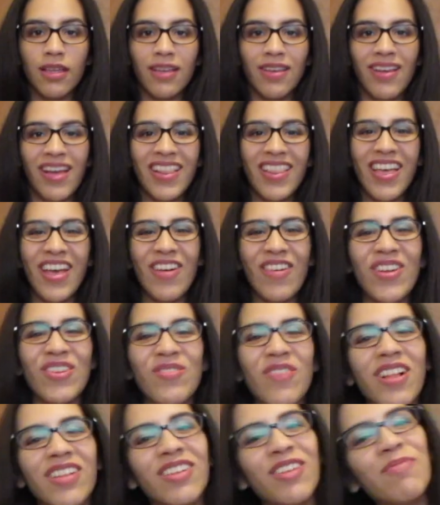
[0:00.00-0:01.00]
Hello
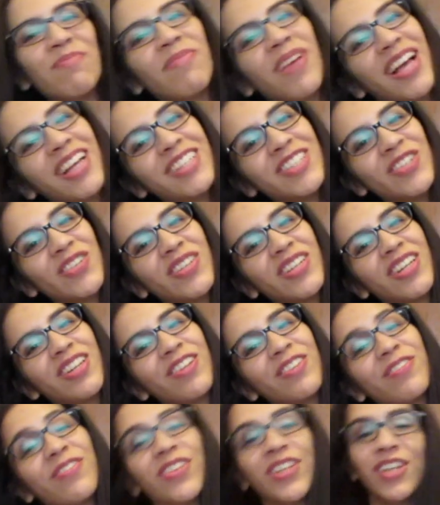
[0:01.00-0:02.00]
and welcome back to
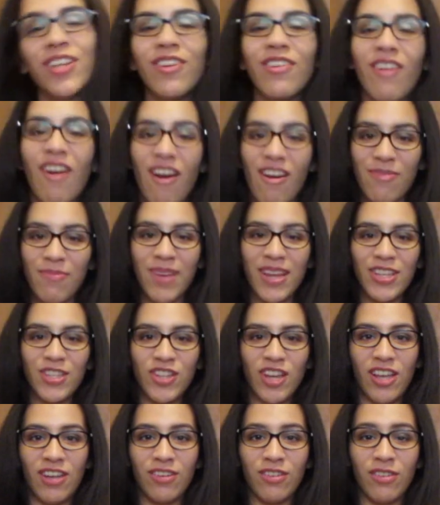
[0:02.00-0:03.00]
another video on my
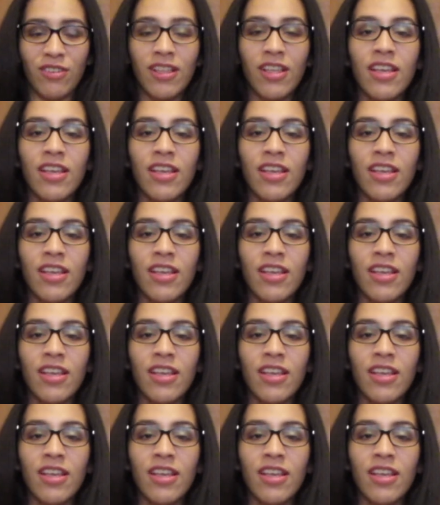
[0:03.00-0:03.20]
channel.